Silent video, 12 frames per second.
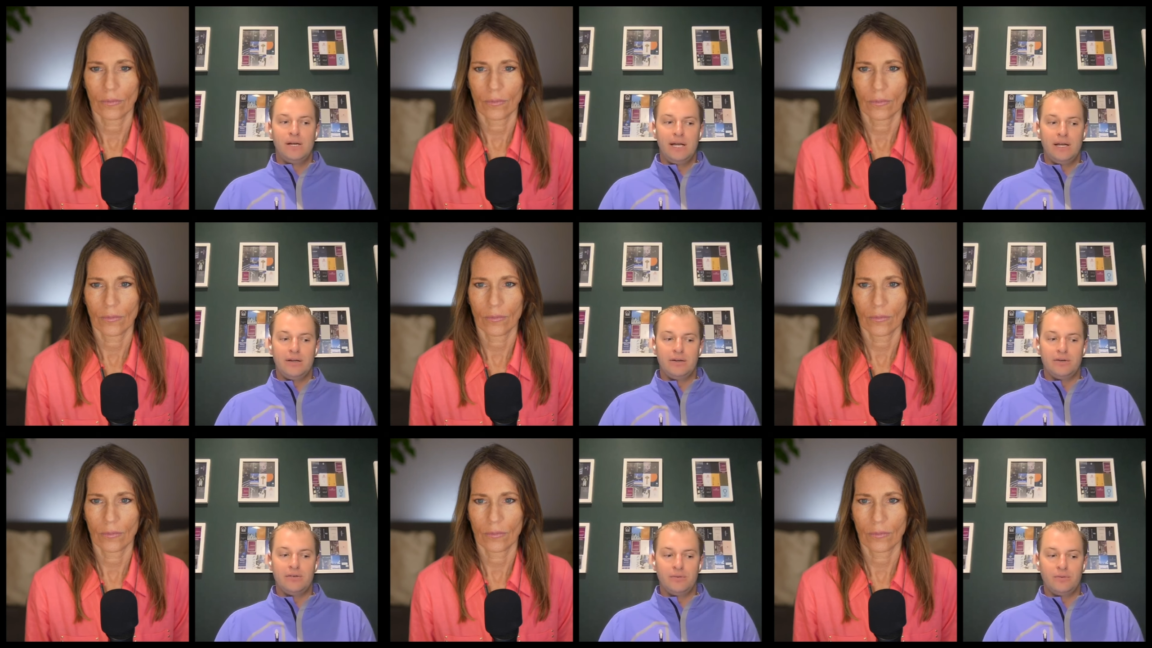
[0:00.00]

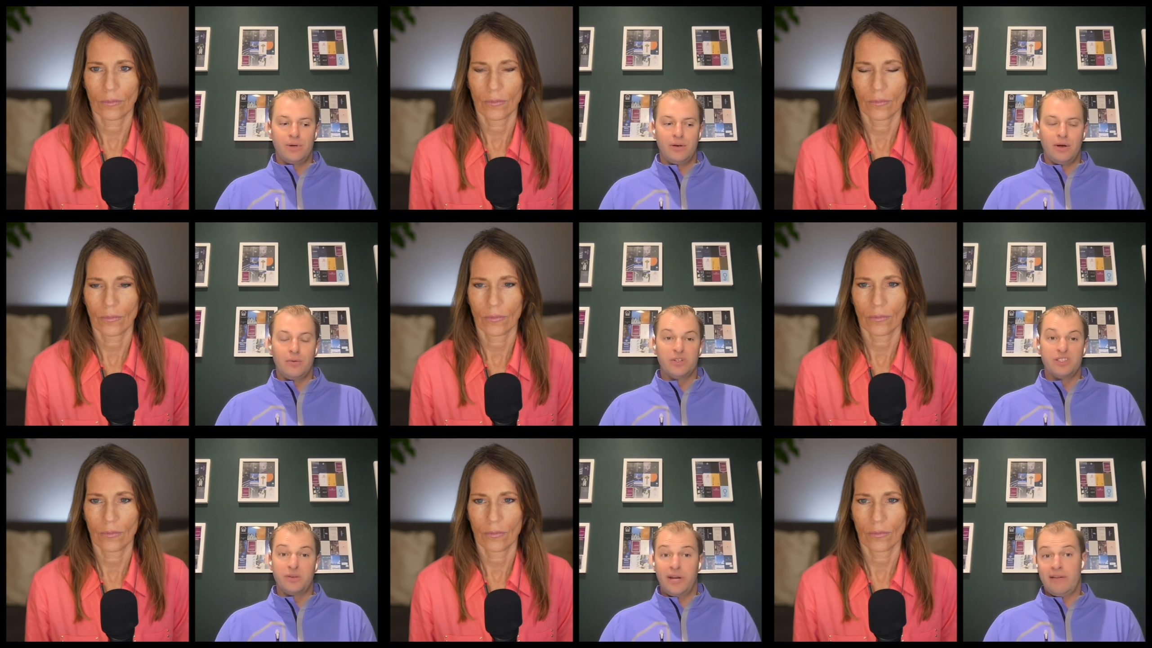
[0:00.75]
Speaker 1: And I
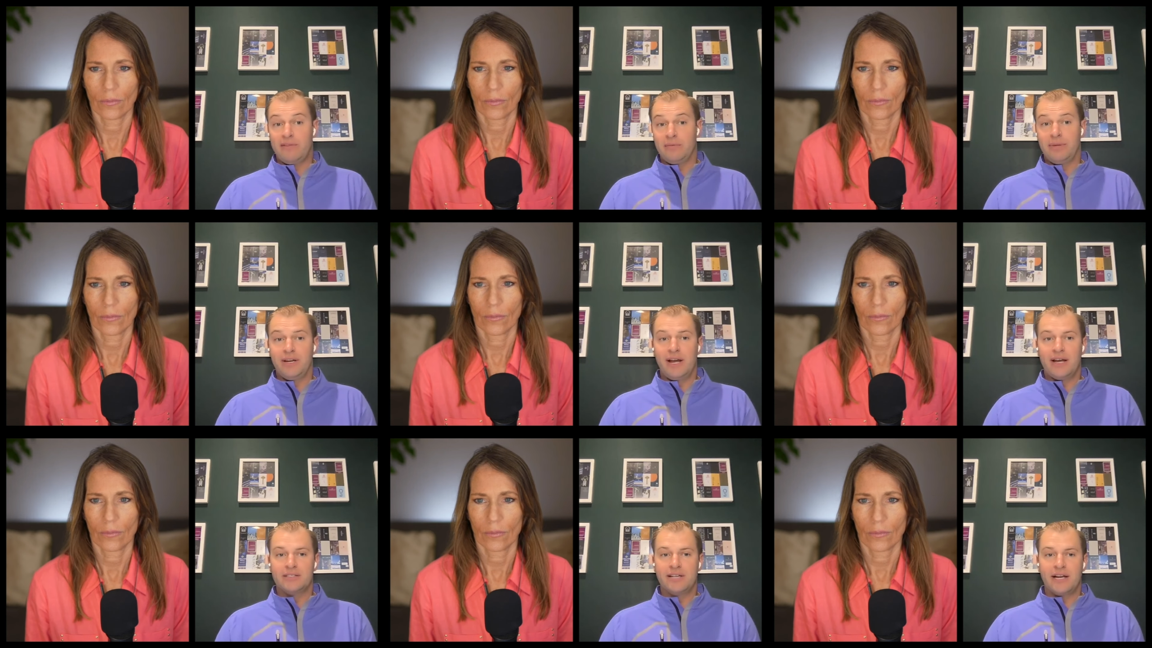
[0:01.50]
will say we haven't been
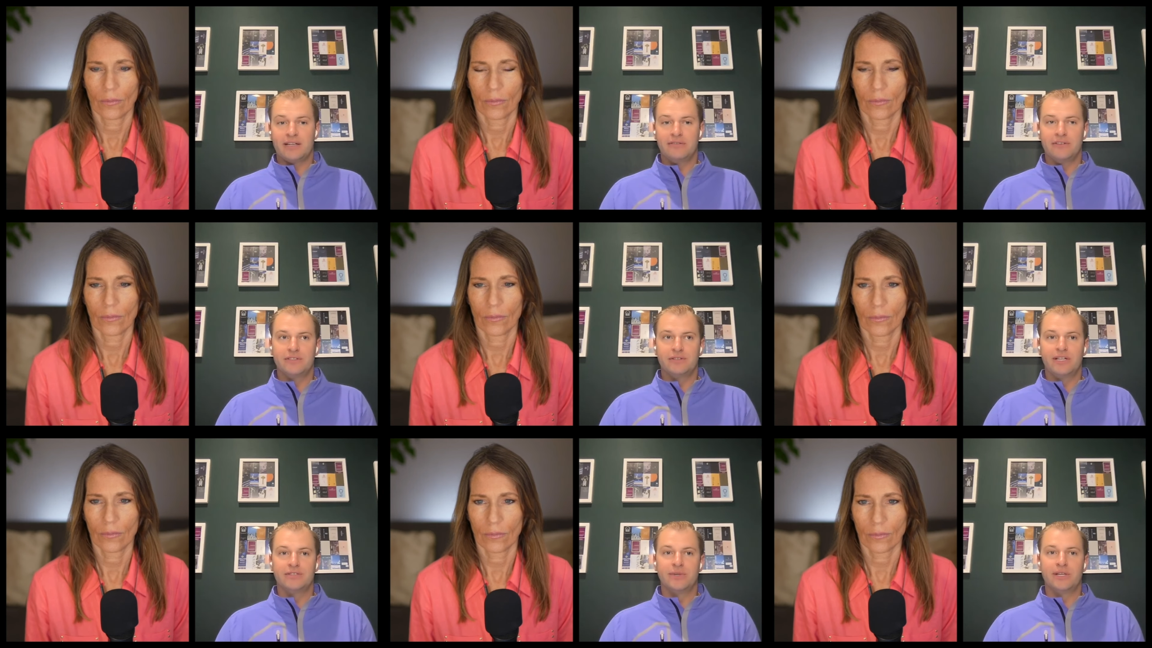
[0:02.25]
as active
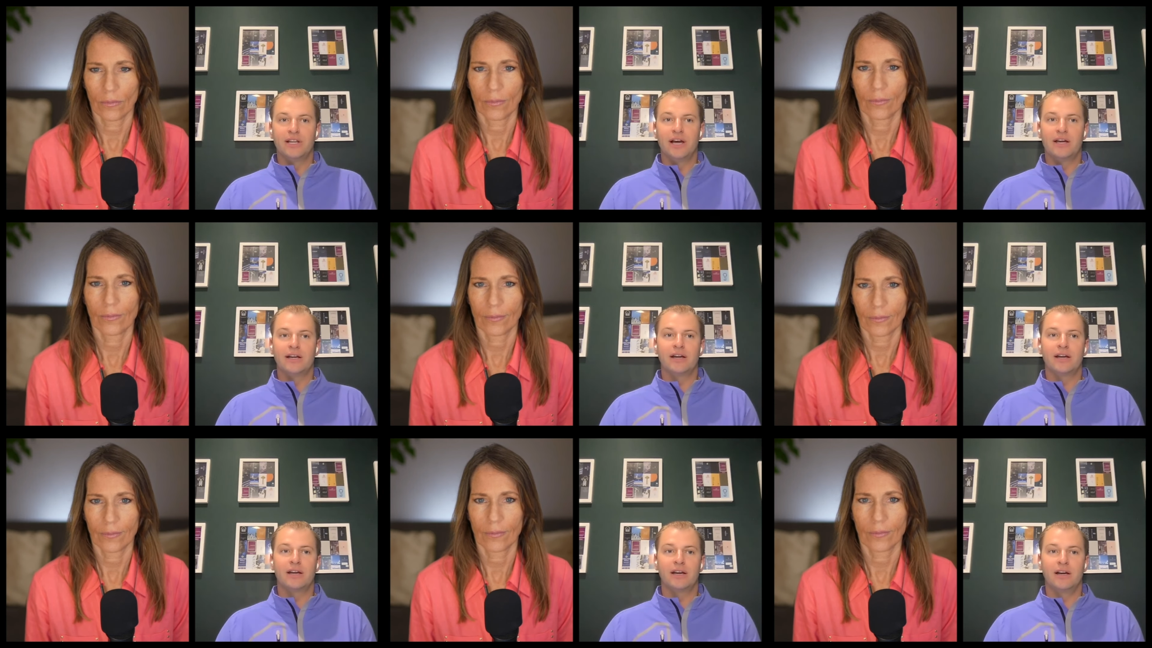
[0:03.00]
as we'd
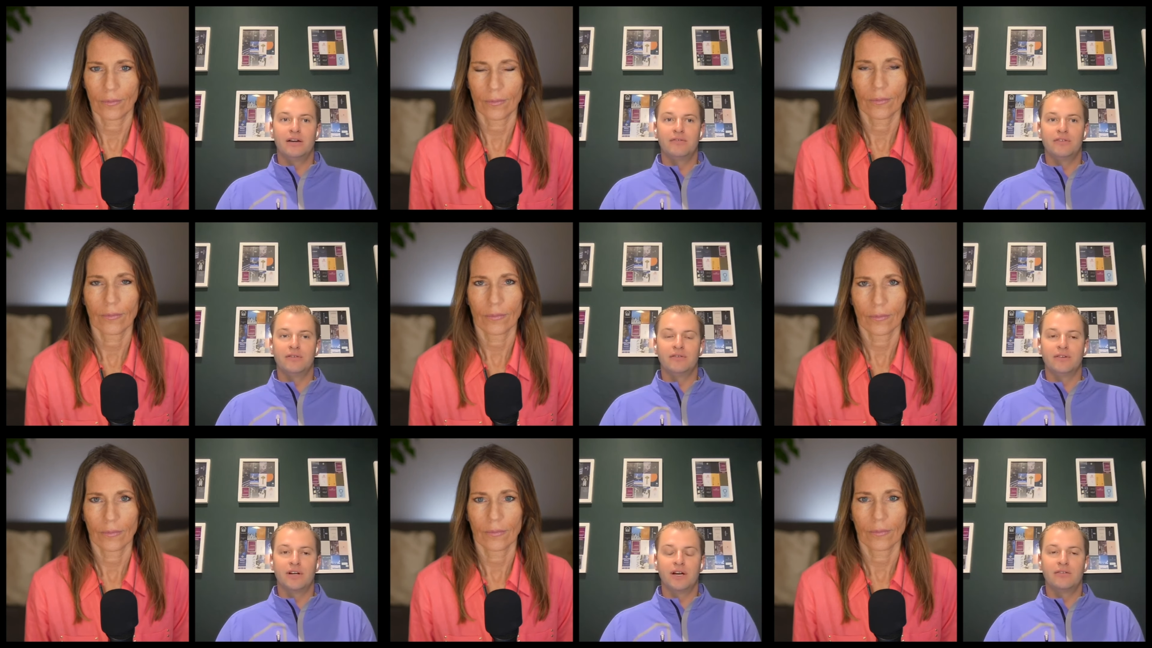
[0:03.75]
like for
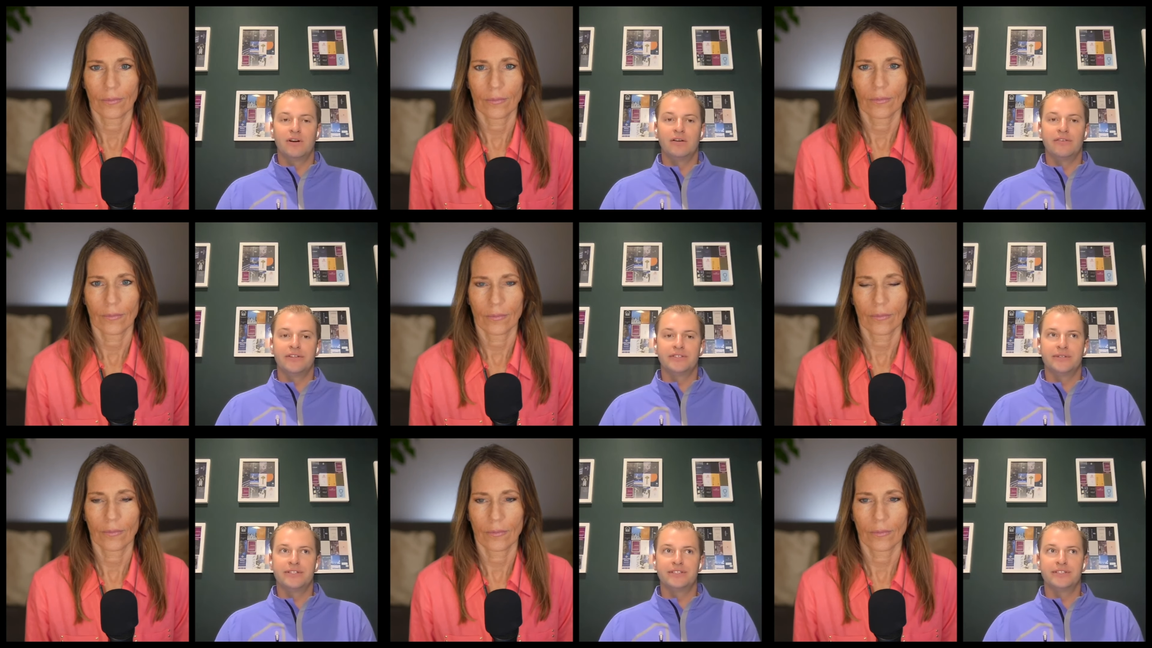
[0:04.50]
kind of
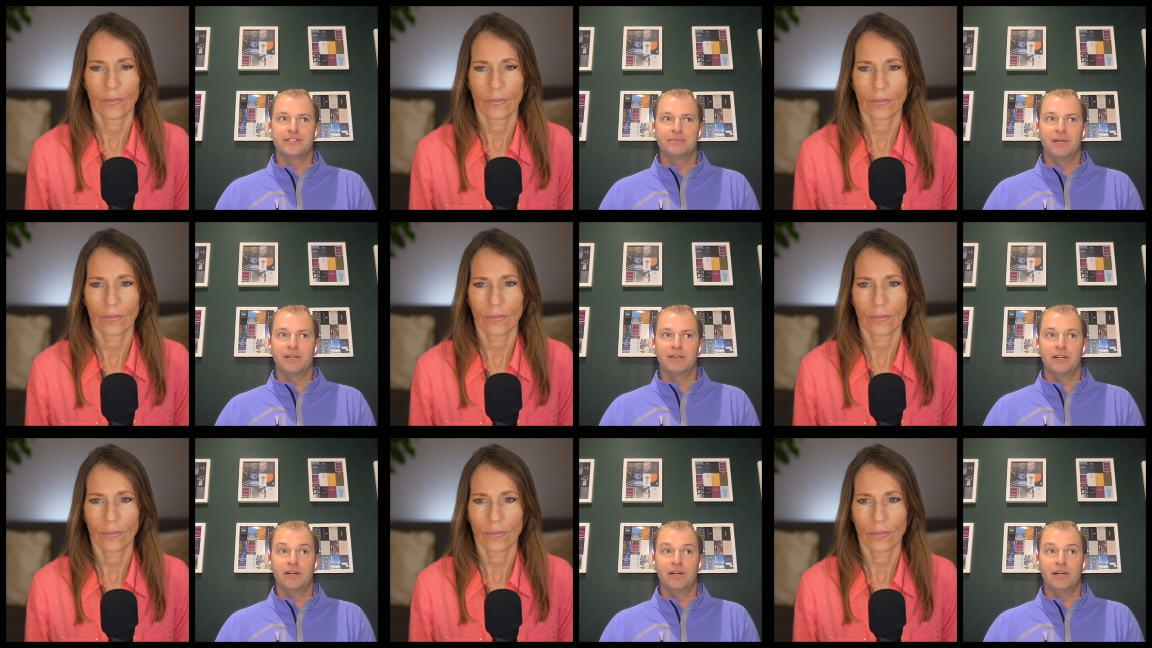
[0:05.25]
obvious reasons.
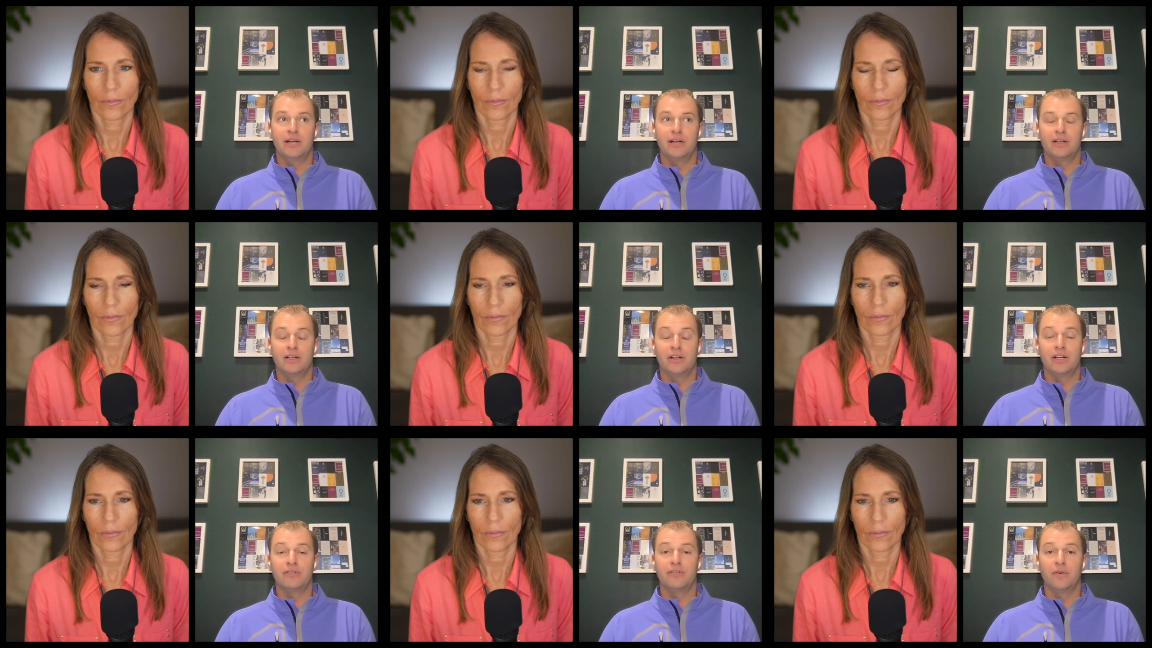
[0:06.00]
But
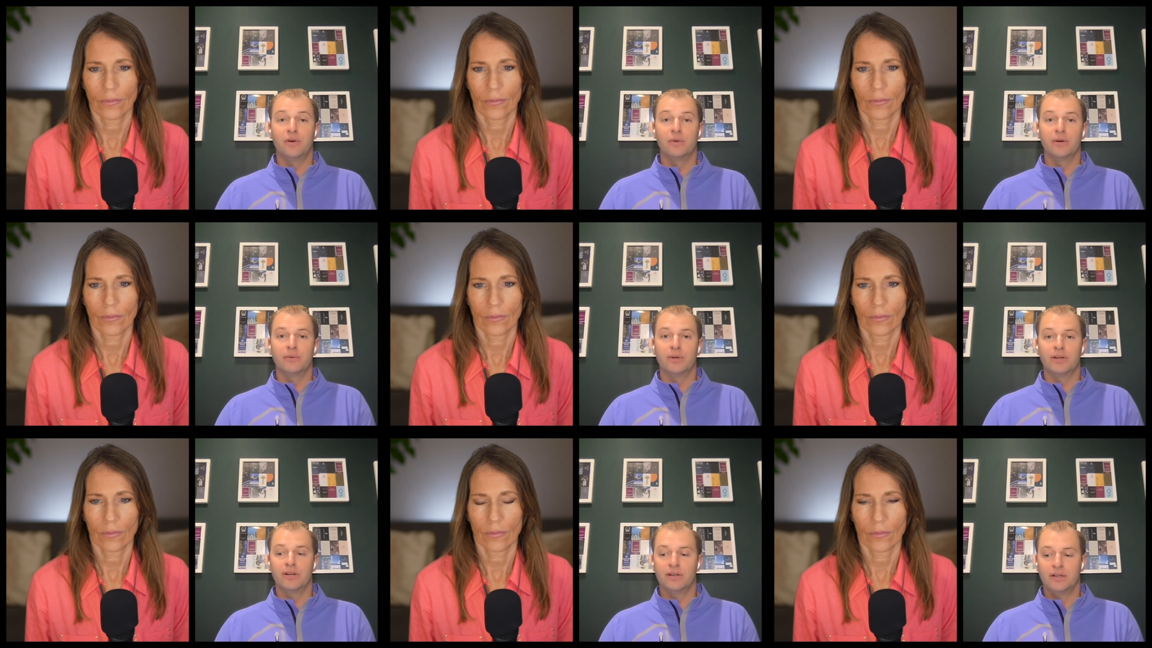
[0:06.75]
looking forward,
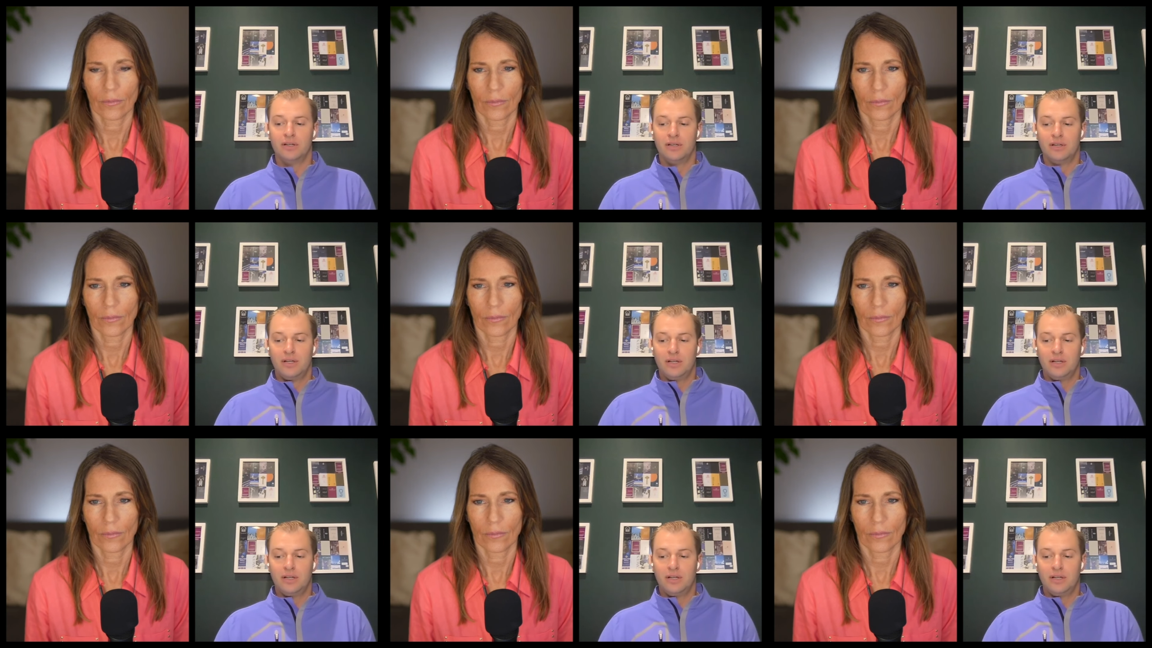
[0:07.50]
we're